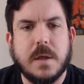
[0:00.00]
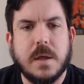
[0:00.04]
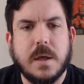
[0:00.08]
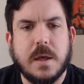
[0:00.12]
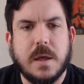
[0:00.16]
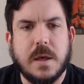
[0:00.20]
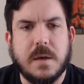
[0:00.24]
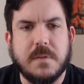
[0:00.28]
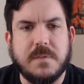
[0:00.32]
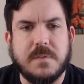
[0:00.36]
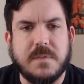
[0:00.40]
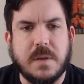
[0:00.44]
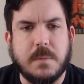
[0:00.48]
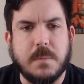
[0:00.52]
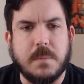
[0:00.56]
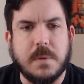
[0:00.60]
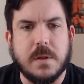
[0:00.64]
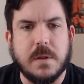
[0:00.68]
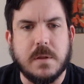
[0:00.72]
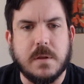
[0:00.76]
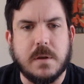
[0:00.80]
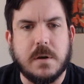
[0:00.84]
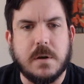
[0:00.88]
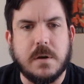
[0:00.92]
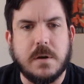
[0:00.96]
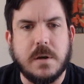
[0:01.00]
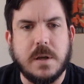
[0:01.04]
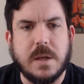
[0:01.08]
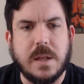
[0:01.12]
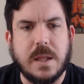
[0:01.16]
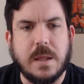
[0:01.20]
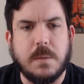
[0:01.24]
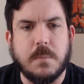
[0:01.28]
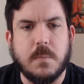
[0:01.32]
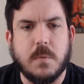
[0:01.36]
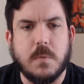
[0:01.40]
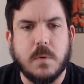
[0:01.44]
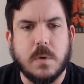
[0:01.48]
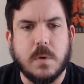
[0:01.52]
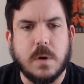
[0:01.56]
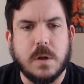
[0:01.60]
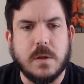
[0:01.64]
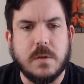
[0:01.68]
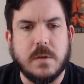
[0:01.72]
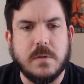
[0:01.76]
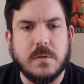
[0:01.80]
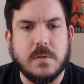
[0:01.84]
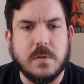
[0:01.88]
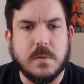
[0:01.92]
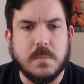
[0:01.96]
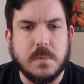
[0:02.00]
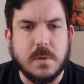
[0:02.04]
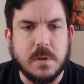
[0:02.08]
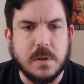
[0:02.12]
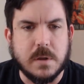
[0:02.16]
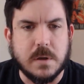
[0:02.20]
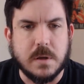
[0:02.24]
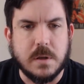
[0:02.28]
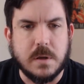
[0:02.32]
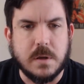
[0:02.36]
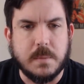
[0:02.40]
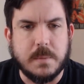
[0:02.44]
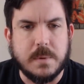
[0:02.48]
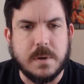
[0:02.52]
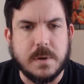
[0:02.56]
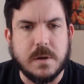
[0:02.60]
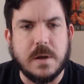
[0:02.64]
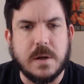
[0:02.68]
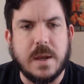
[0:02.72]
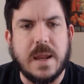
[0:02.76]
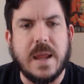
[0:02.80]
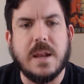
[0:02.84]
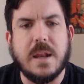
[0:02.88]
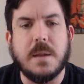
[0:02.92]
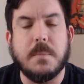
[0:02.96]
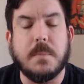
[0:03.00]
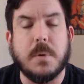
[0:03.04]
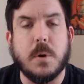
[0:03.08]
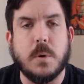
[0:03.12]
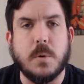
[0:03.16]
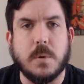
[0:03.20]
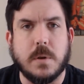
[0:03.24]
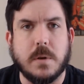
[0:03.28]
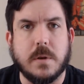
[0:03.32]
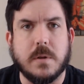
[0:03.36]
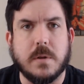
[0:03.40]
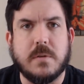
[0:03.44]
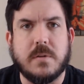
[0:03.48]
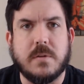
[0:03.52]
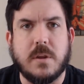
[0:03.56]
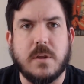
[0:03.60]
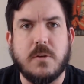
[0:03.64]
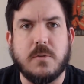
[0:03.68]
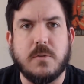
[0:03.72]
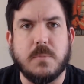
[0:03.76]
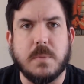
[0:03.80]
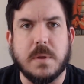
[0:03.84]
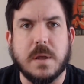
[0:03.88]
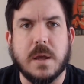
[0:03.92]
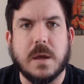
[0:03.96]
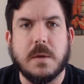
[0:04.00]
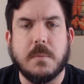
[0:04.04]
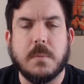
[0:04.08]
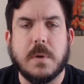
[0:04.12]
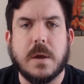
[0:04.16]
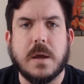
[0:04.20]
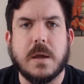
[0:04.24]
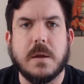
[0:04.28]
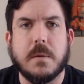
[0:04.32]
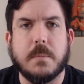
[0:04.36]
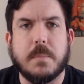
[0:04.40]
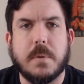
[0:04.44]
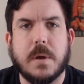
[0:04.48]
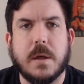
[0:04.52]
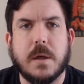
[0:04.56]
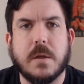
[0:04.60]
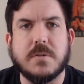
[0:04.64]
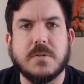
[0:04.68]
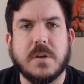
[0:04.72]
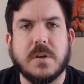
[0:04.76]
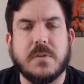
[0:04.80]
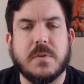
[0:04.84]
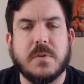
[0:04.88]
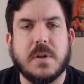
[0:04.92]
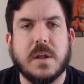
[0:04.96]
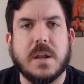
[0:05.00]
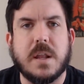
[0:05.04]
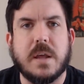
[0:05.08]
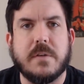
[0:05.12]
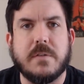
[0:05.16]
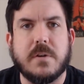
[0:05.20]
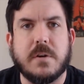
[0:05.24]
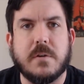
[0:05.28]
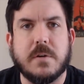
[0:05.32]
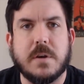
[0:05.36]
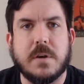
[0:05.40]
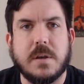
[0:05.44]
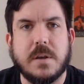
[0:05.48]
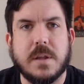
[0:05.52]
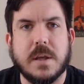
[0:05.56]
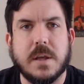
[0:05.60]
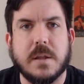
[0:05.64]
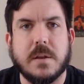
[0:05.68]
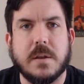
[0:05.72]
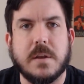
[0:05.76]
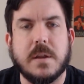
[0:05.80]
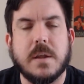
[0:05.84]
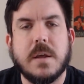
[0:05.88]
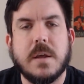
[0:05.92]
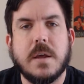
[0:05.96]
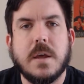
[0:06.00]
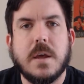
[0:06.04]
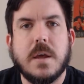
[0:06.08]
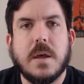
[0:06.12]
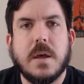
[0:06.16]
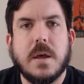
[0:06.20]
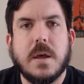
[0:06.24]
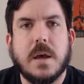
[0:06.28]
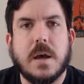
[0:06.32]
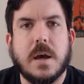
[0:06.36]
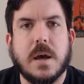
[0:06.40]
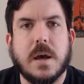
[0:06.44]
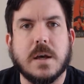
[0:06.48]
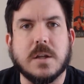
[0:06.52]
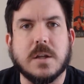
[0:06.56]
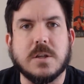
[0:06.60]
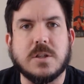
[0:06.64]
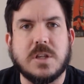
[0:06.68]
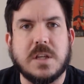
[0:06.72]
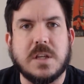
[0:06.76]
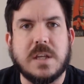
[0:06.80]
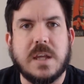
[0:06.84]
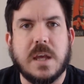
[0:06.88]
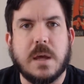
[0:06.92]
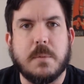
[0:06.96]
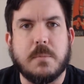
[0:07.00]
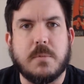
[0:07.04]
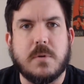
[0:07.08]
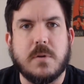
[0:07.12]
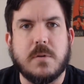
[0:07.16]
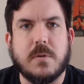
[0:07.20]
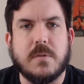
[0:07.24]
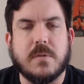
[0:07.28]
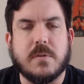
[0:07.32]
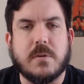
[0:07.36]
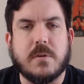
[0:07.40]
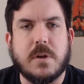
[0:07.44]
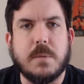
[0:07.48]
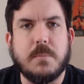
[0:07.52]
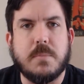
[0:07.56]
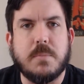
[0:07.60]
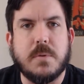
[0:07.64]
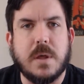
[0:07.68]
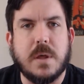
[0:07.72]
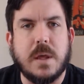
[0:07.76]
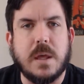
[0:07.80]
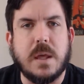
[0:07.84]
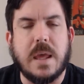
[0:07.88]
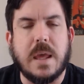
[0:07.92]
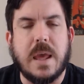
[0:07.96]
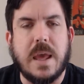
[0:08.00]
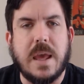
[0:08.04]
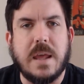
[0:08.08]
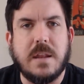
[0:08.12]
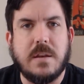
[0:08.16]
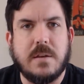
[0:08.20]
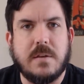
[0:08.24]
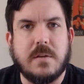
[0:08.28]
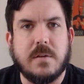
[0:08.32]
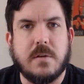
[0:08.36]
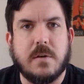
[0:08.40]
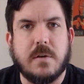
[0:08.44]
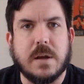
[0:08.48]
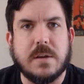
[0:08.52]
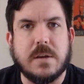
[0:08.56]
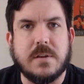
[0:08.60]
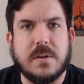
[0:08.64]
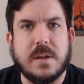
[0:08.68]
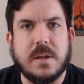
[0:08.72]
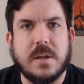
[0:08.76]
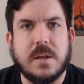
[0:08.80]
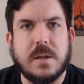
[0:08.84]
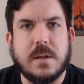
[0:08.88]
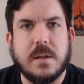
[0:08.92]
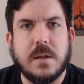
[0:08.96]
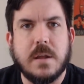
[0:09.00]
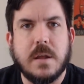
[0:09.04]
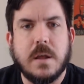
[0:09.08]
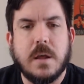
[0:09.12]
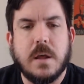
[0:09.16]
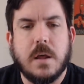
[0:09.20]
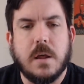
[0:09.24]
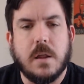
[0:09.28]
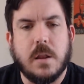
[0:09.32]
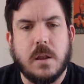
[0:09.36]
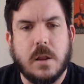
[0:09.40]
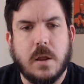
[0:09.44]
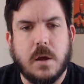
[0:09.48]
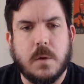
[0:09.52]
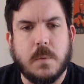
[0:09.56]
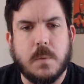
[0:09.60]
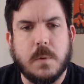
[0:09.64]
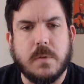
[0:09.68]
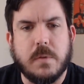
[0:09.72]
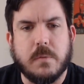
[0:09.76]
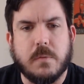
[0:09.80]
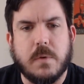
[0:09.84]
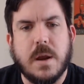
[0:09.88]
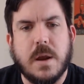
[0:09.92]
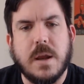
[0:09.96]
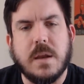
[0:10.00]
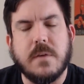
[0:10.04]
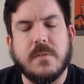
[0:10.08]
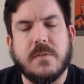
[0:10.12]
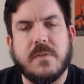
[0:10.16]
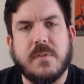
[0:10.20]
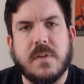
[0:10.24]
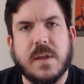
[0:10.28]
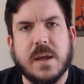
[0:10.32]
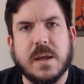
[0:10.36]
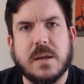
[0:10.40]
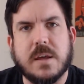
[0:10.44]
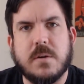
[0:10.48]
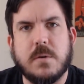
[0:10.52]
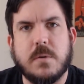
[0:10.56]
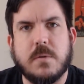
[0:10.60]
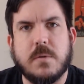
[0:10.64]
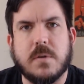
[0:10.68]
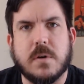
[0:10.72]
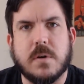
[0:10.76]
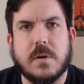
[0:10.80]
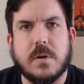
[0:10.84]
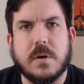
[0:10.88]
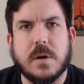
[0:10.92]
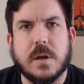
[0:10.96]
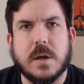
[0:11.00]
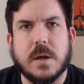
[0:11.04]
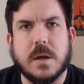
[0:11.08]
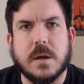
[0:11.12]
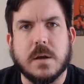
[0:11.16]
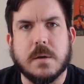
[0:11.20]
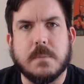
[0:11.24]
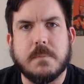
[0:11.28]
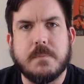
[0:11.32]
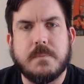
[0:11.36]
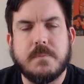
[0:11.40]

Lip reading: a female. Her name was, let me look it up here, Anna Boden. Excuse me, I apologize for not having it written down. She helped do the screenplay and directed it, along with Ryan Fleck, who's her